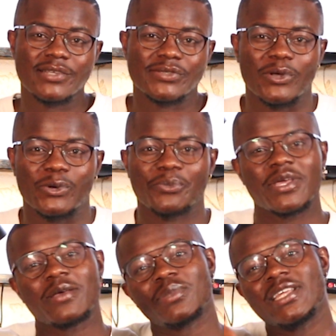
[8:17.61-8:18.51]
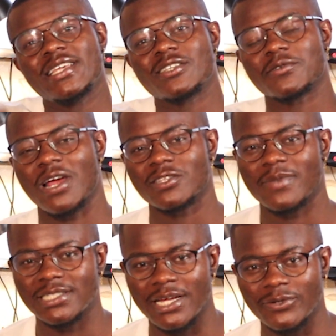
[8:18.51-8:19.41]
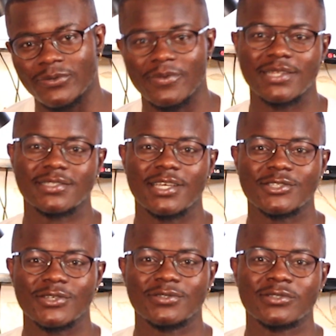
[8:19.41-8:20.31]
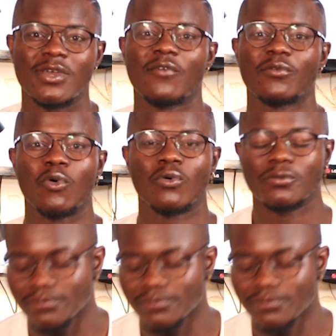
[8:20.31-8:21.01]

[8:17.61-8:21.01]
So please subscribe to my channel and stay tuned for more.